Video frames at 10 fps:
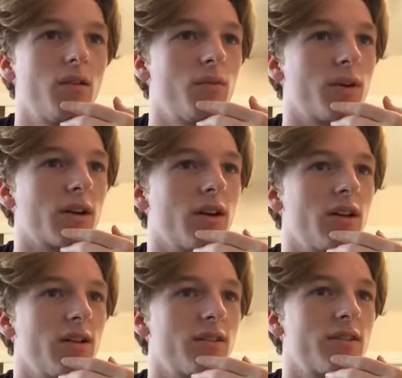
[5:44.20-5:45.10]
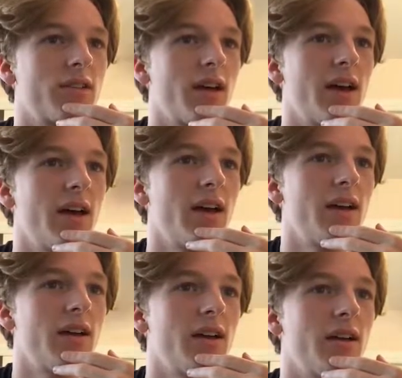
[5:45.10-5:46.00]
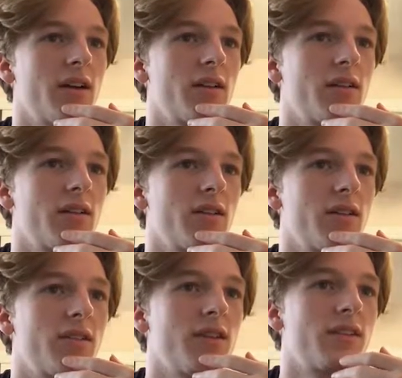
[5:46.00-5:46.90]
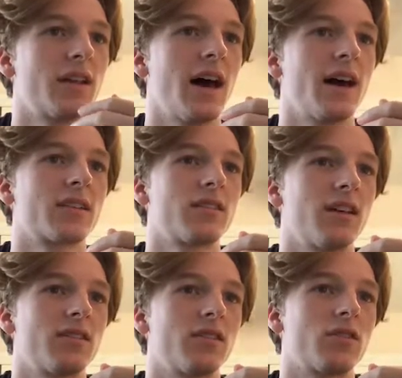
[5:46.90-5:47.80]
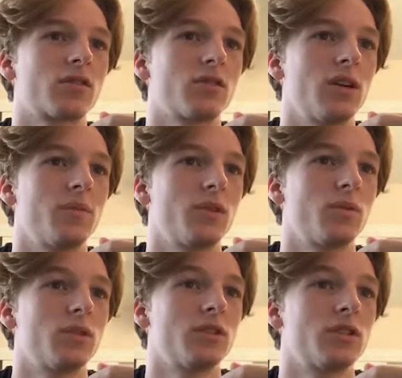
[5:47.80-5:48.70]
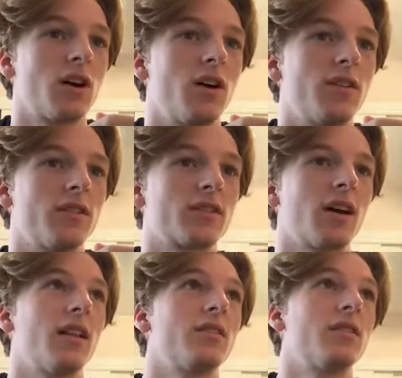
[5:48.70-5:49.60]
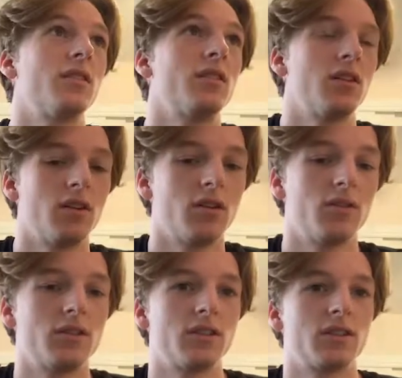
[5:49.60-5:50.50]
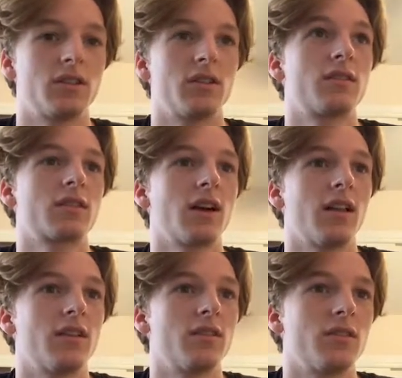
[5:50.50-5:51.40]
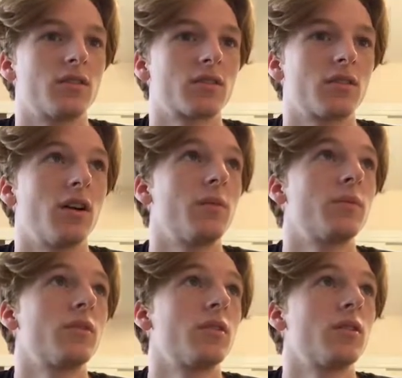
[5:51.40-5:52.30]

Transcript: we're going to say this needs to access the script which is on the skeleton, which is the skeleton script.